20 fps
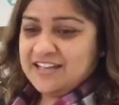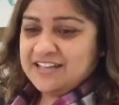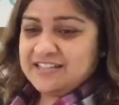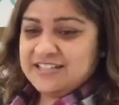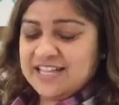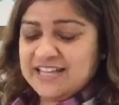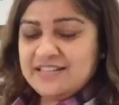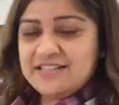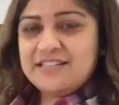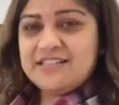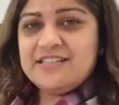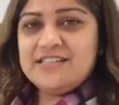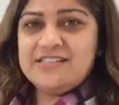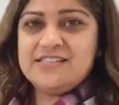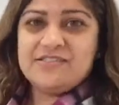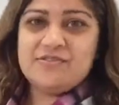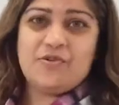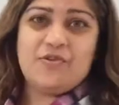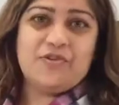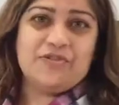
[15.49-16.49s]

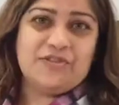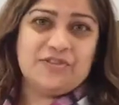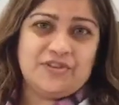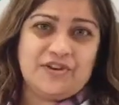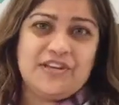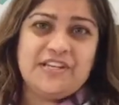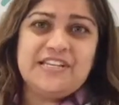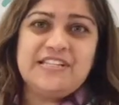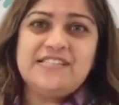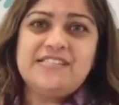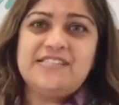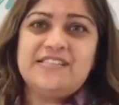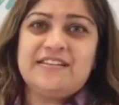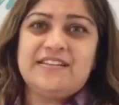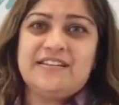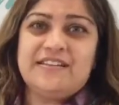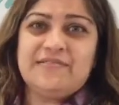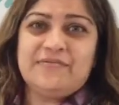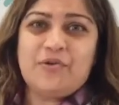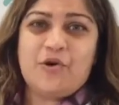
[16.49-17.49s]
dentists, orthodontists,
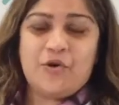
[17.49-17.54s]
and